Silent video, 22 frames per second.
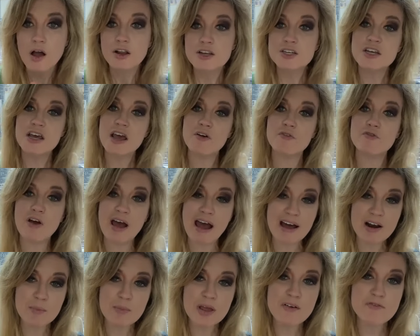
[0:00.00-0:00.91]
Tiff,
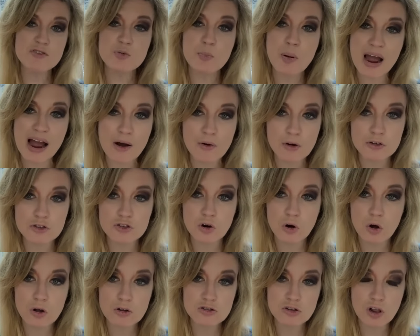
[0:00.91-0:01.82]
Adam Eve's powers
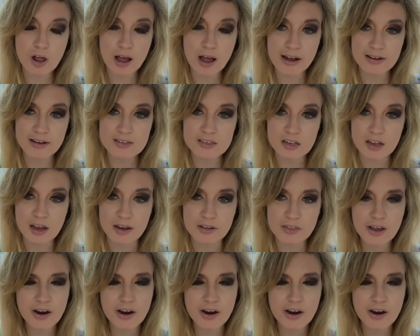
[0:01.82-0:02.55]
are also excellent.